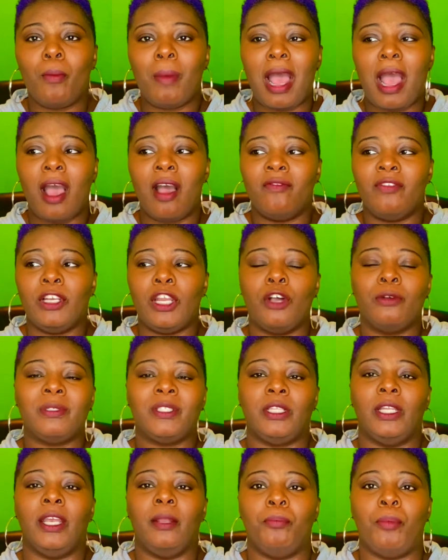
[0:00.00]
my envelopes
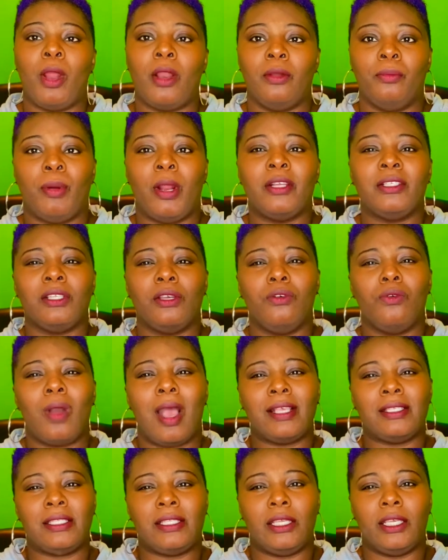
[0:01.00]
the per person who
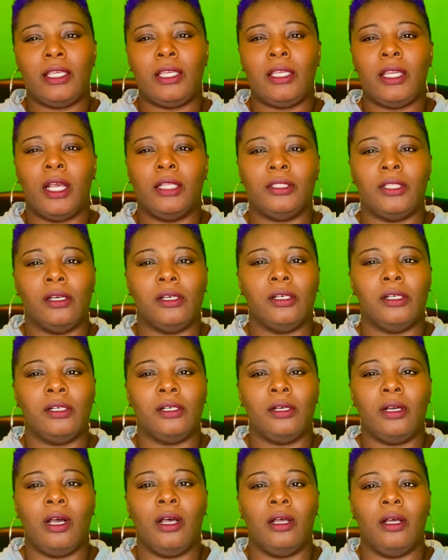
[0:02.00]
I seen uh,
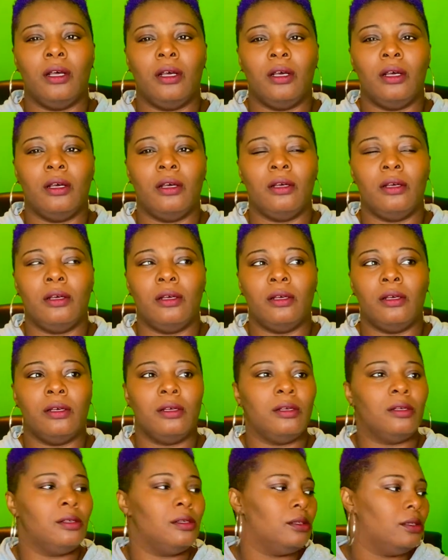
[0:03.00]
the
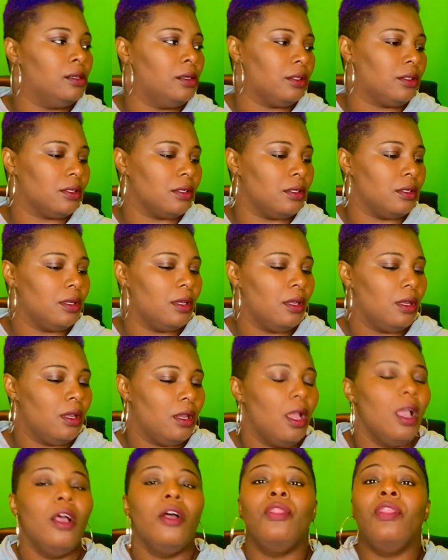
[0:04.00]
uh let's see.
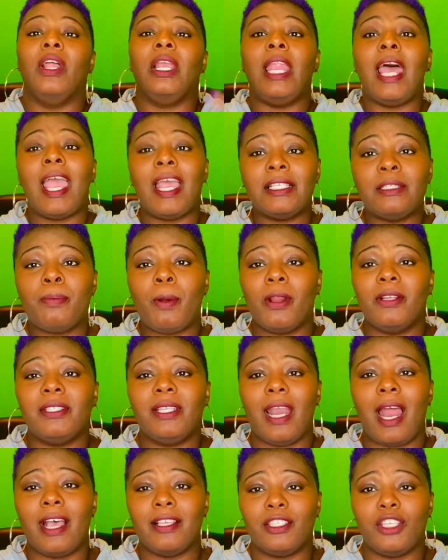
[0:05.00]
The last
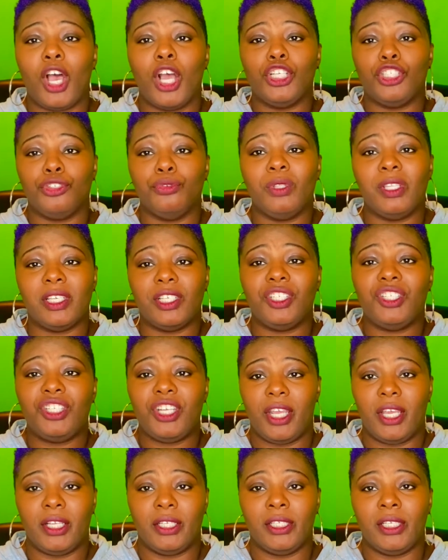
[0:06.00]
person I saw do this
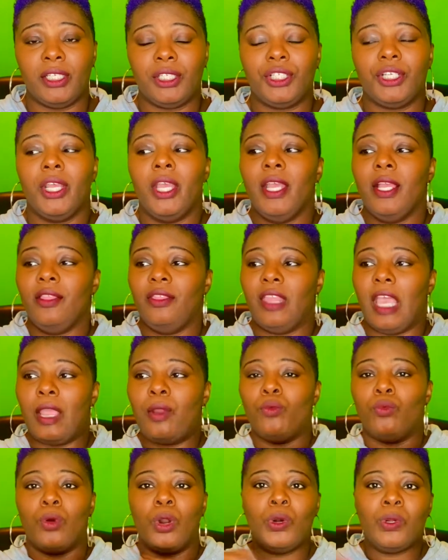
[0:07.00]
challenge, they
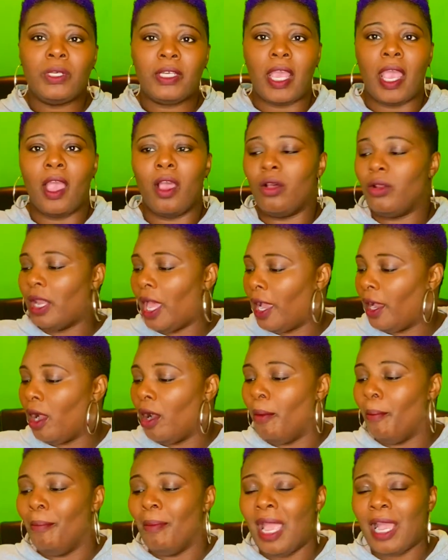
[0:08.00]
wrote down like
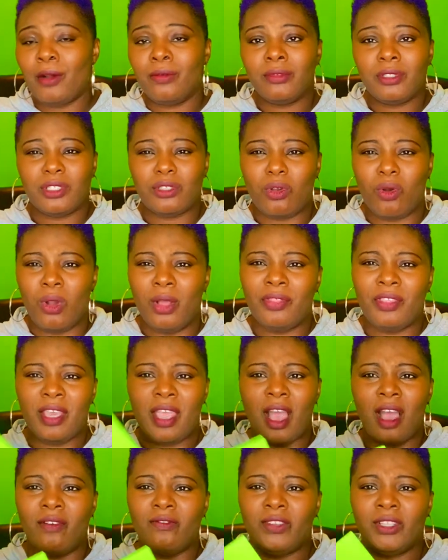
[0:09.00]
amounts on
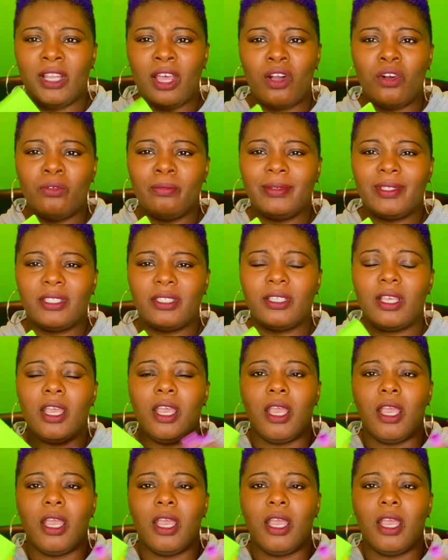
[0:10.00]
the envelopes